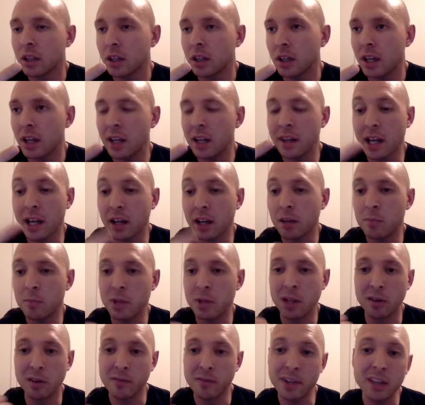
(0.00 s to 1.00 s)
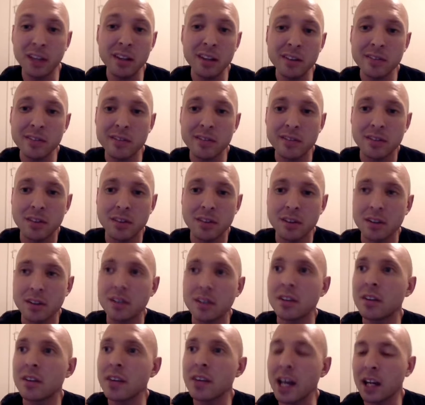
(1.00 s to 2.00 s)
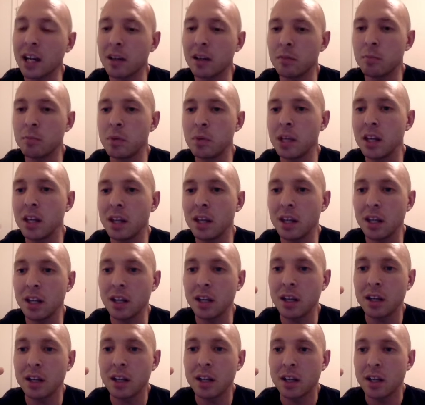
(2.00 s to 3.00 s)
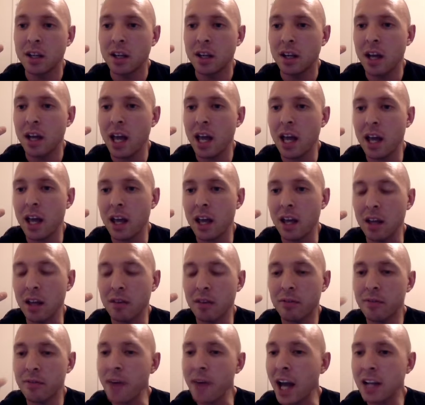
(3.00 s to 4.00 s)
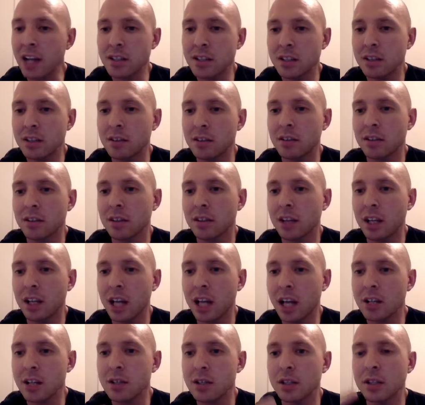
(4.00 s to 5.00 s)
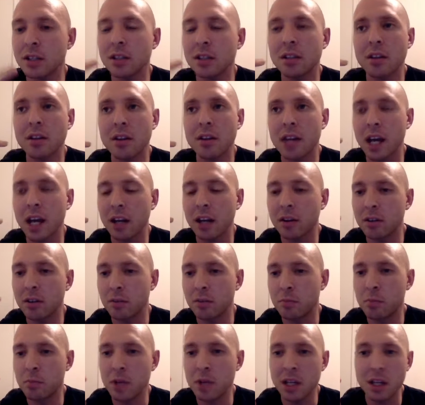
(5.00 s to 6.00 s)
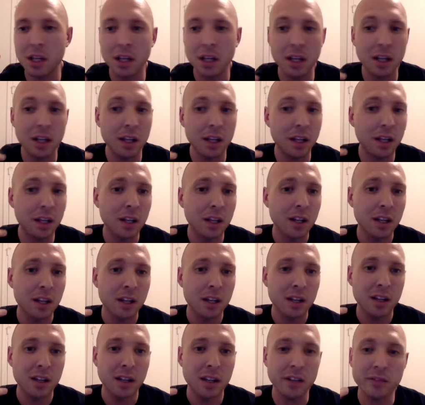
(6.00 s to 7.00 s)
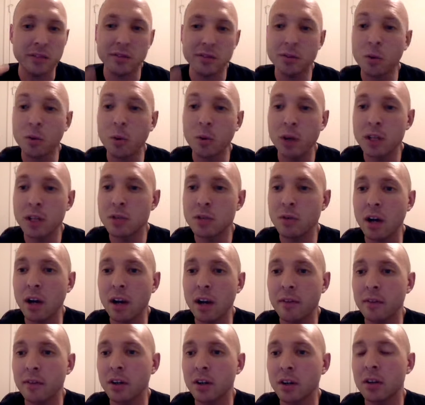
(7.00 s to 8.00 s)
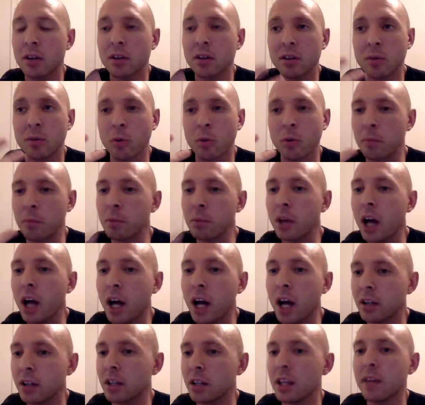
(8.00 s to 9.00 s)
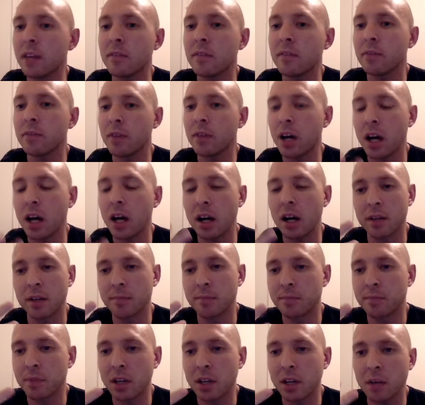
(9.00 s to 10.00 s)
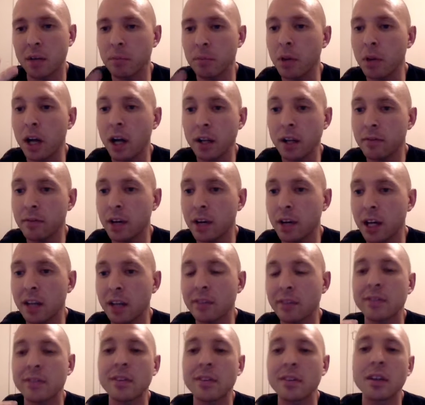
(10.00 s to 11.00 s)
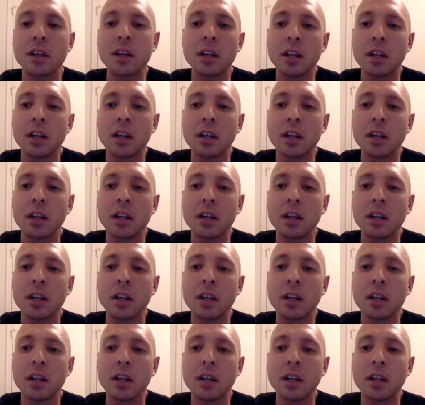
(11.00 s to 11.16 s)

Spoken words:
And that could be your villains, that could be a faction connection, that could be a story driver or a plot device.